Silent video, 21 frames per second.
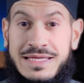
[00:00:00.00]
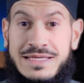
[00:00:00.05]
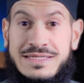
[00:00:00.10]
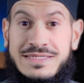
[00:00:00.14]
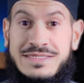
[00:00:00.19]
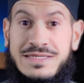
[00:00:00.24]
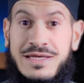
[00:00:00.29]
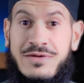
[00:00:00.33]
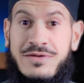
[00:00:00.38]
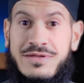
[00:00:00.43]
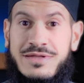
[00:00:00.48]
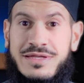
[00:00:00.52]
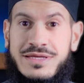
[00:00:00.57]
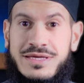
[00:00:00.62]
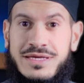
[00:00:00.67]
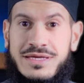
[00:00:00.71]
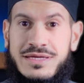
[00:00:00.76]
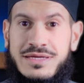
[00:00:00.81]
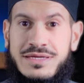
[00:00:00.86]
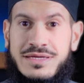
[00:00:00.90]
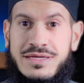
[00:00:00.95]

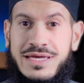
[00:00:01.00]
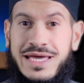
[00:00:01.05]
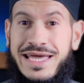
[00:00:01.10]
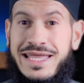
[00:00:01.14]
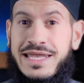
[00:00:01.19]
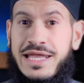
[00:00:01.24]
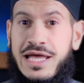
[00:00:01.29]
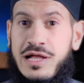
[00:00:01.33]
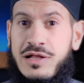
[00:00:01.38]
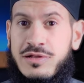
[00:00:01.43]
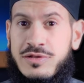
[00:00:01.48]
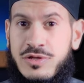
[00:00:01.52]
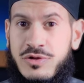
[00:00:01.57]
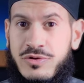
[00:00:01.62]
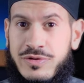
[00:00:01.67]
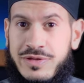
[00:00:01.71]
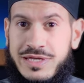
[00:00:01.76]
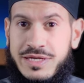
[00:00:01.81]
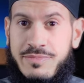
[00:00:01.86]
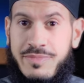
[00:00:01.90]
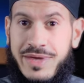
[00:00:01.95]
Suddenly, an
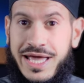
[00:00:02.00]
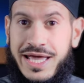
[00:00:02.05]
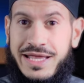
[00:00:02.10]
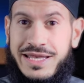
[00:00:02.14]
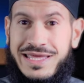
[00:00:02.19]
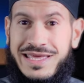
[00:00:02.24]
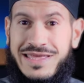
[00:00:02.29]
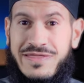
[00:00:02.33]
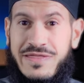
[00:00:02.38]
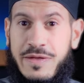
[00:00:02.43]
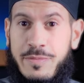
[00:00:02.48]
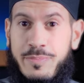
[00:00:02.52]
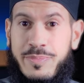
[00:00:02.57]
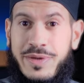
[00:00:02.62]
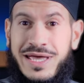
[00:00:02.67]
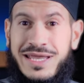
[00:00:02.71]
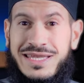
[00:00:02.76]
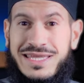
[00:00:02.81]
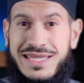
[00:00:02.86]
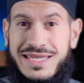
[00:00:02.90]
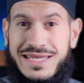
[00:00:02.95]
elderly man in the
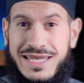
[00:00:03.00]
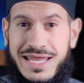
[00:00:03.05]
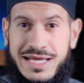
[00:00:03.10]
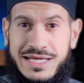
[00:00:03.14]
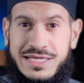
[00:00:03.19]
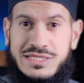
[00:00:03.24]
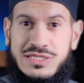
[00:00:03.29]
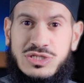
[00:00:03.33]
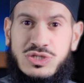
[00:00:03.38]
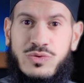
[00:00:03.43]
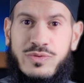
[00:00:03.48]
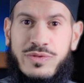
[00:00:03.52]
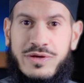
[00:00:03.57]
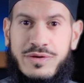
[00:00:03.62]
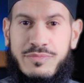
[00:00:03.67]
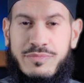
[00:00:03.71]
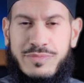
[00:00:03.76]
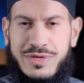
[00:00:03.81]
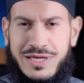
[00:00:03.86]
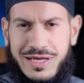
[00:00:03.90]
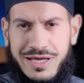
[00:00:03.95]
bed next to
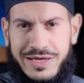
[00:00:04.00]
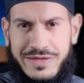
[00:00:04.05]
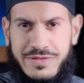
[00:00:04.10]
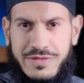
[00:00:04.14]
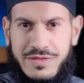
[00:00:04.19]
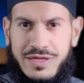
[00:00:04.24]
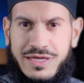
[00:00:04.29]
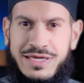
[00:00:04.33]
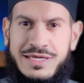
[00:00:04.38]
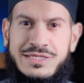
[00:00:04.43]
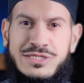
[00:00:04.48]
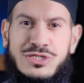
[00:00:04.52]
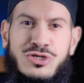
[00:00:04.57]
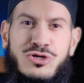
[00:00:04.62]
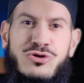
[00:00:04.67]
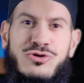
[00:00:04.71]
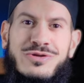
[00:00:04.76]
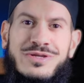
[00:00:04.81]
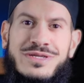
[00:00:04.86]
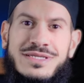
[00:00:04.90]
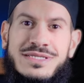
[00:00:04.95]
them, behind his
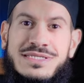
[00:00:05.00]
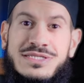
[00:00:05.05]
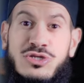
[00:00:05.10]
curtain,